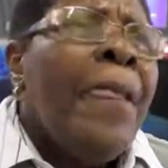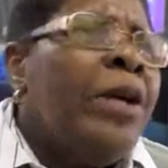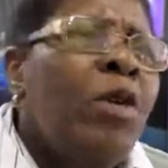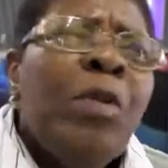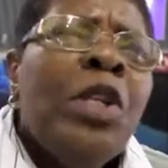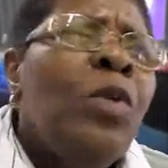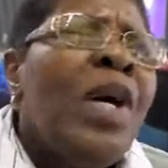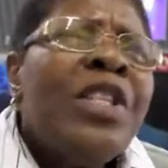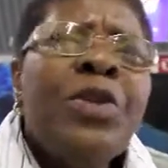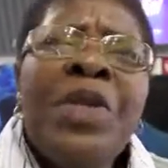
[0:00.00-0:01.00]
Nobody
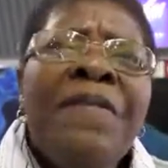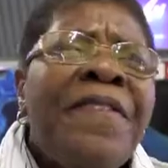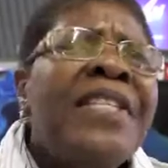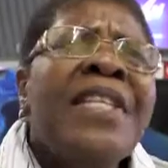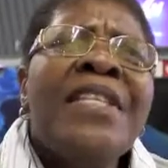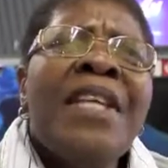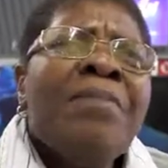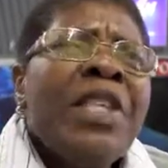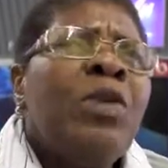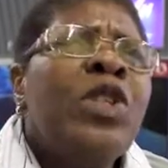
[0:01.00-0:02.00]
wants to invest in
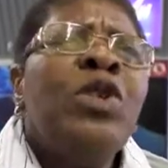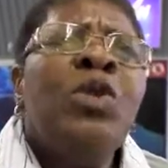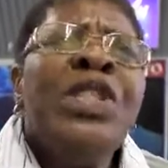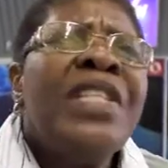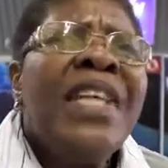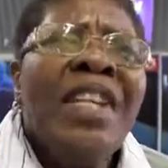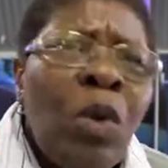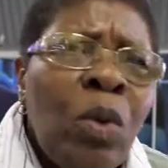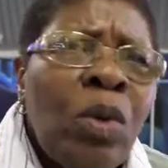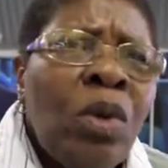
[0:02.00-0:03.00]
something which is
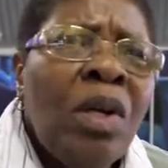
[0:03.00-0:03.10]
unknown.